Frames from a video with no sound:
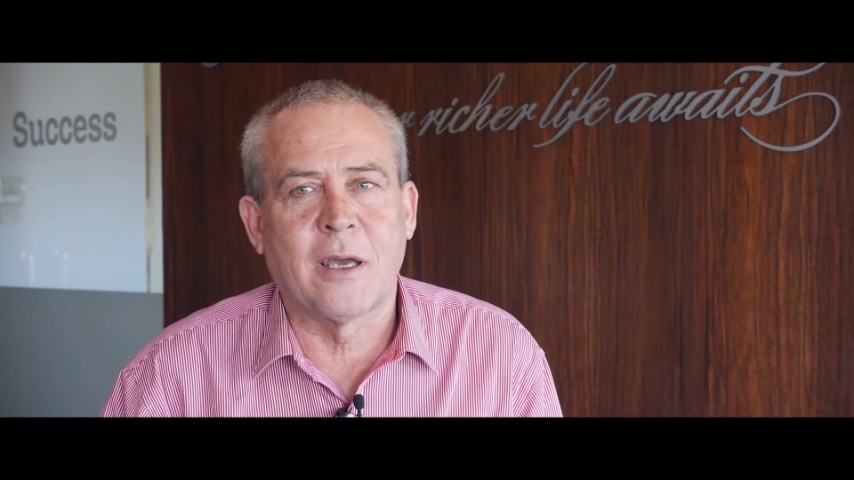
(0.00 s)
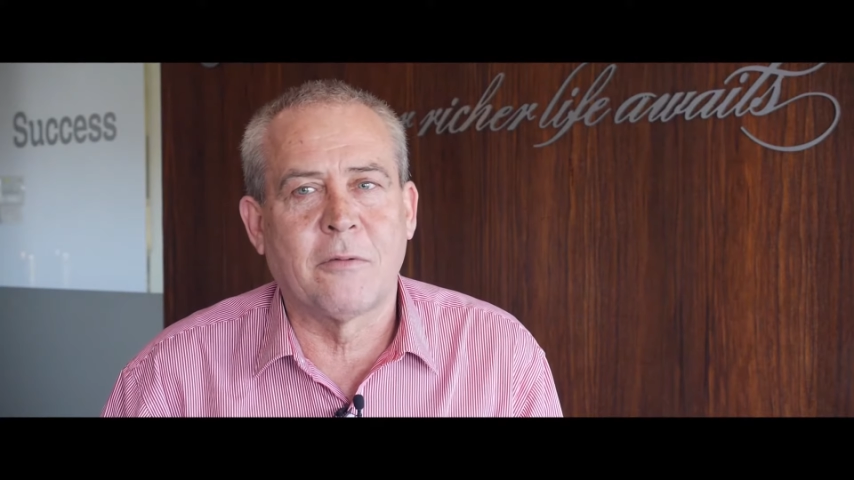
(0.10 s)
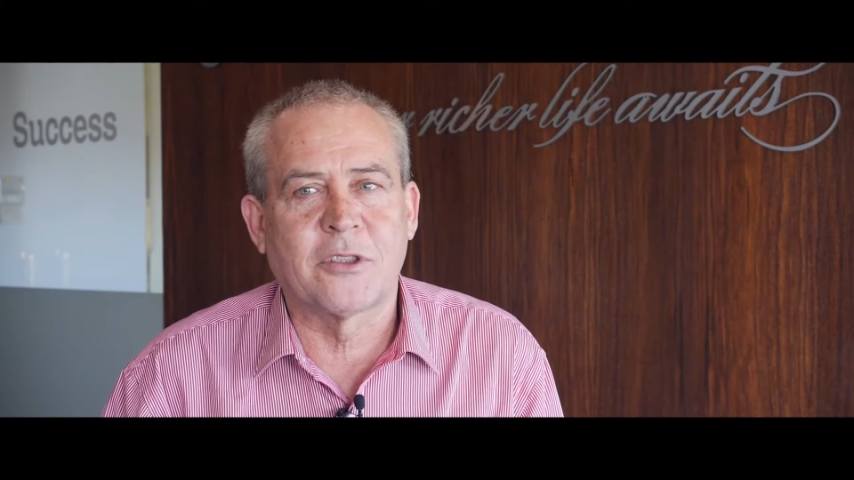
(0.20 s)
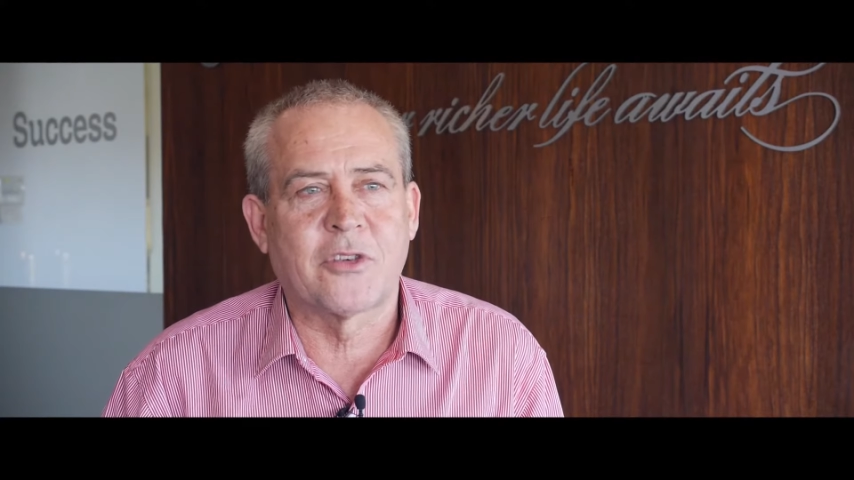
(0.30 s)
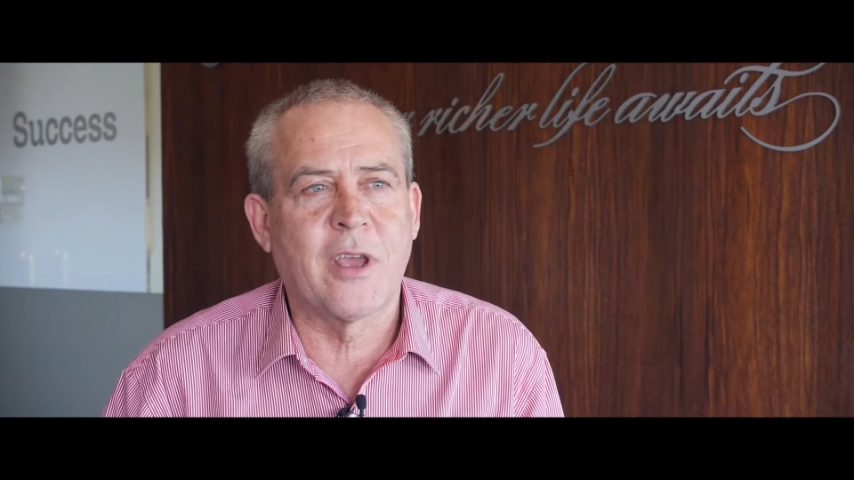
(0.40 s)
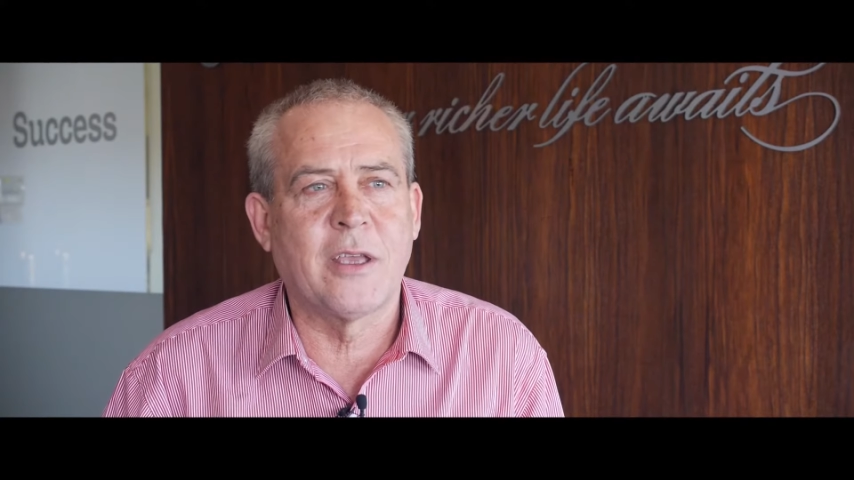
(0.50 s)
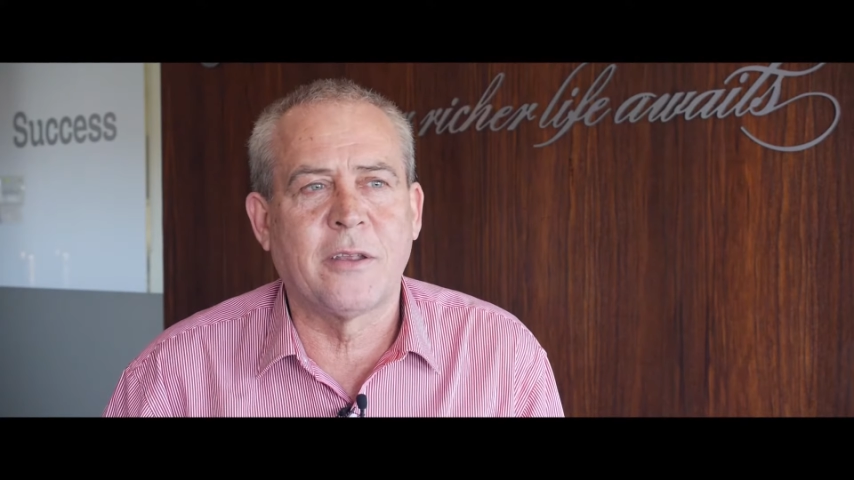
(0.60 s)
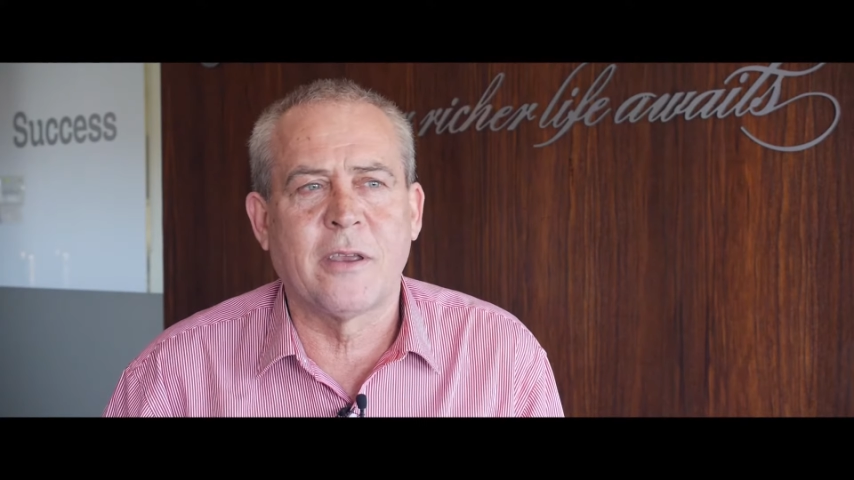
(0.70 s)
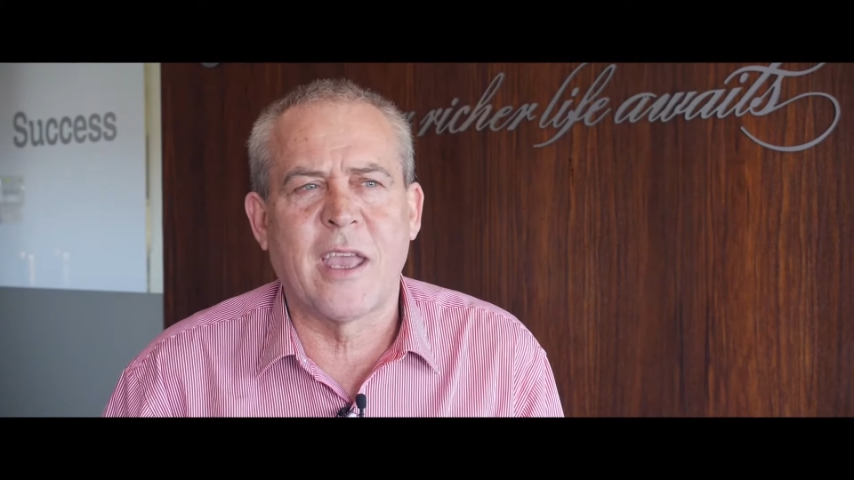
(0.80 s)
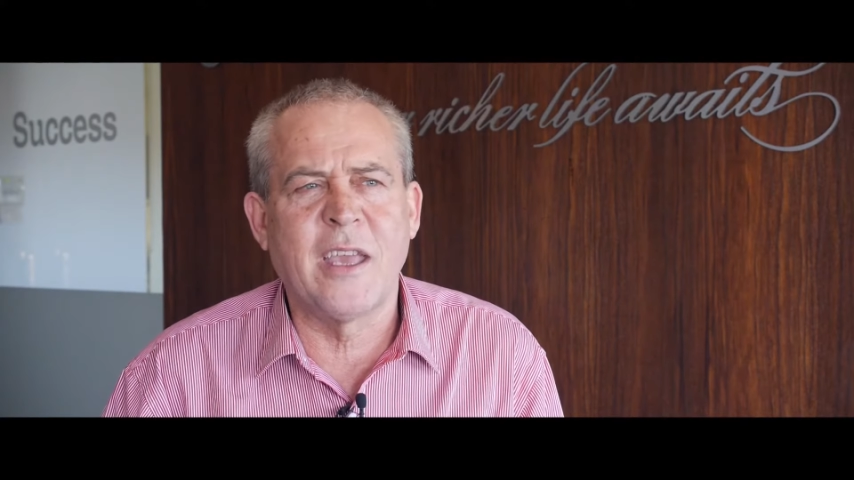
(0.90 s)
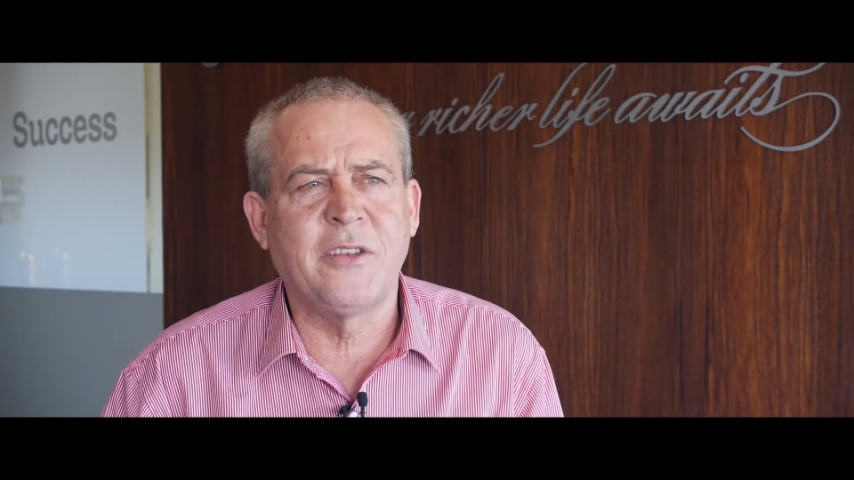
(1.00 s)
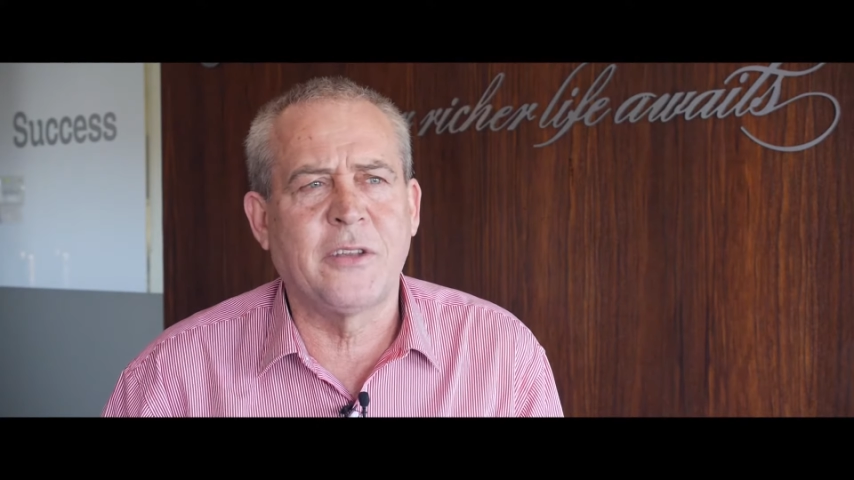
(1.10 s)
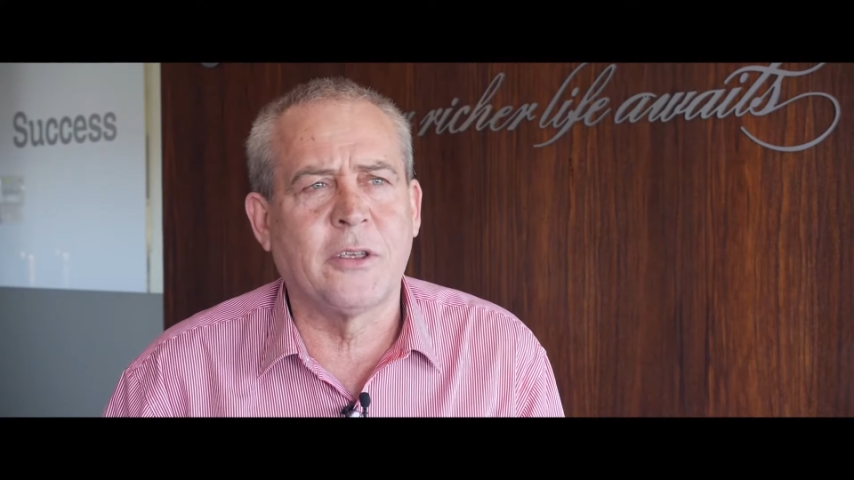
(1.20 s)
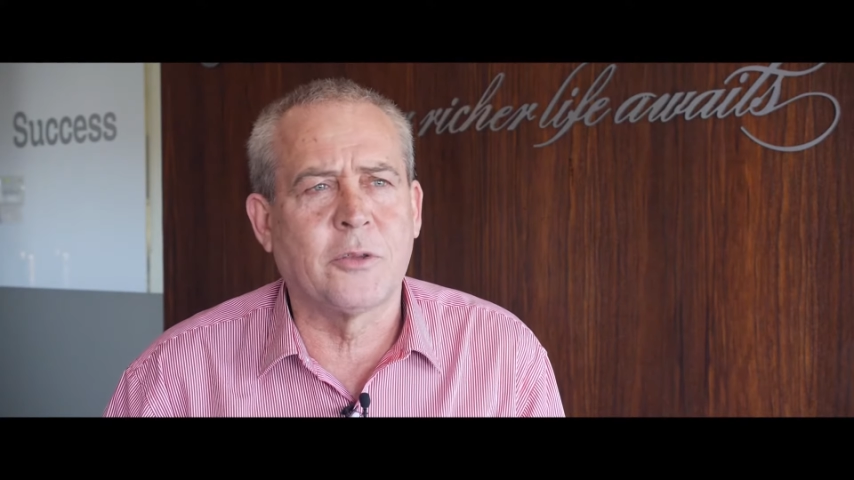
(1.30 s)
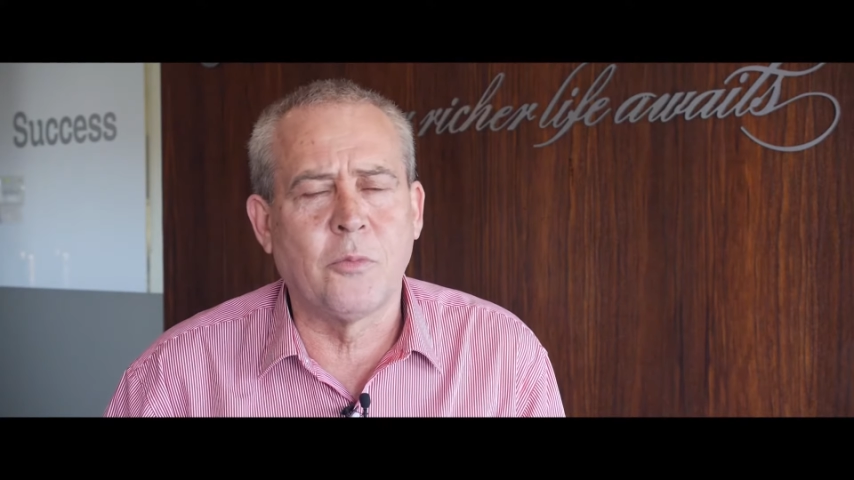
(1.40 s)
I was trading,
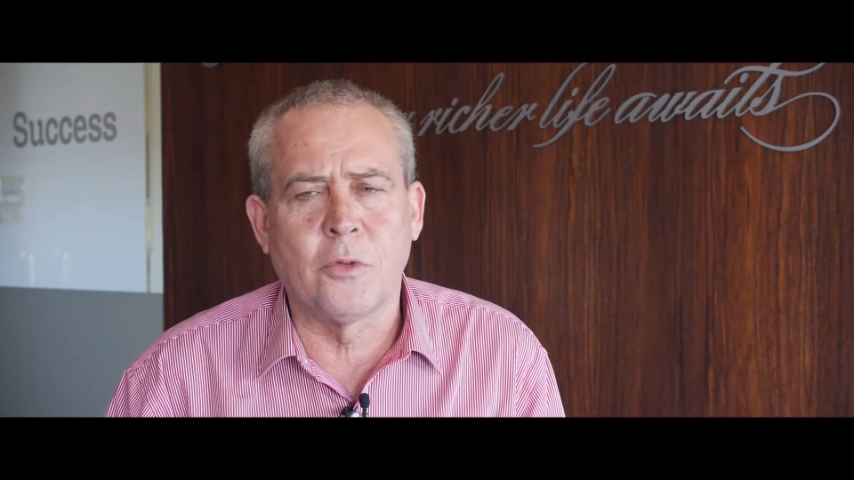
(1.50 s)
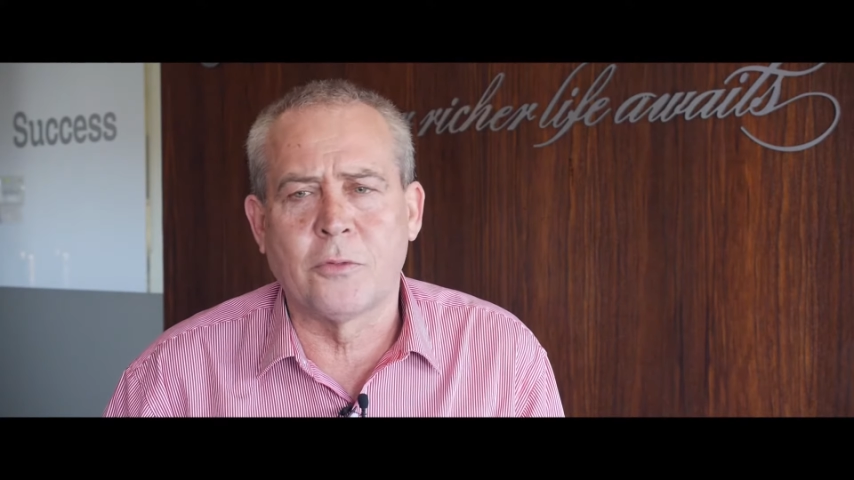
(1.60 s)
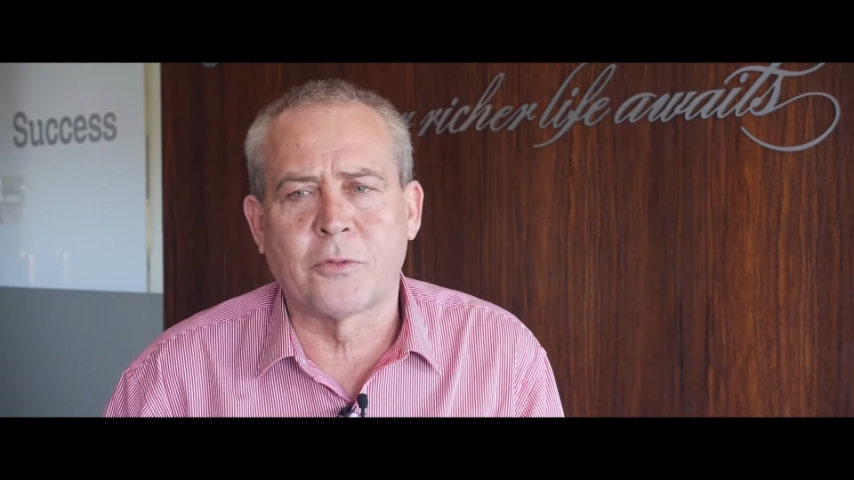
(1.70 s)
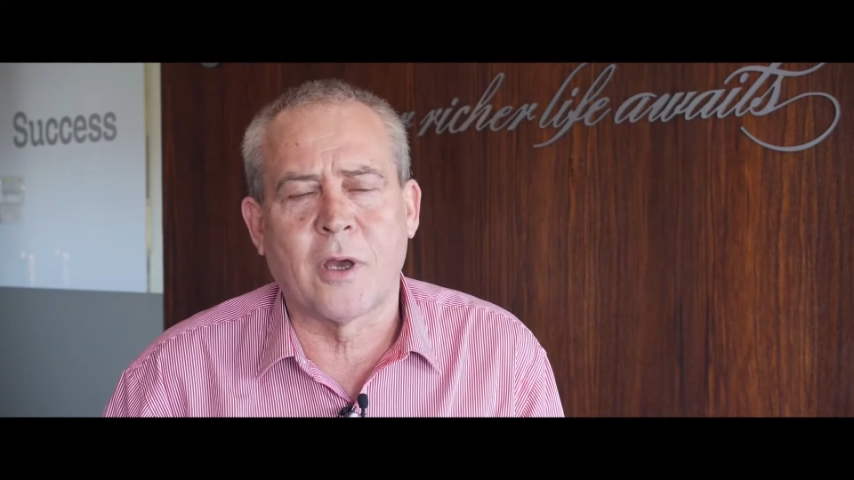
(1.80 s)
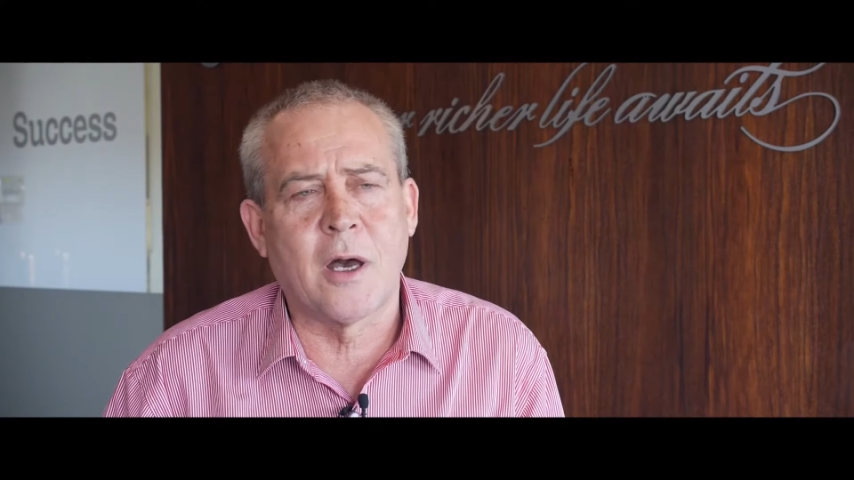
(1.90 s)
anything it moved,